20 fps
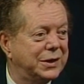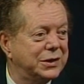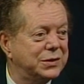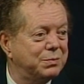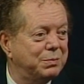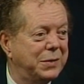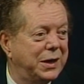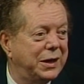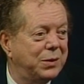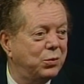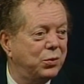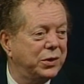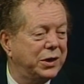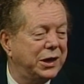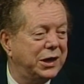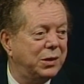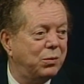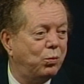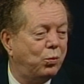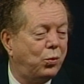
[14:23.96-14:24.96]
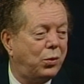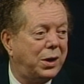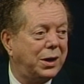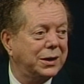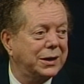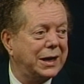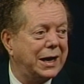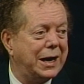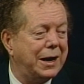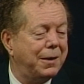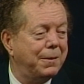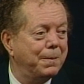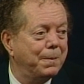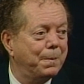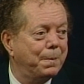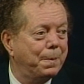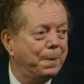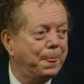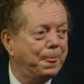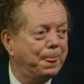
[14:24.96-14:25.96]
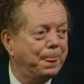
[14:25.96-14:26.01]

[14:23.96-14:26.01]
Because men will get up and walk out.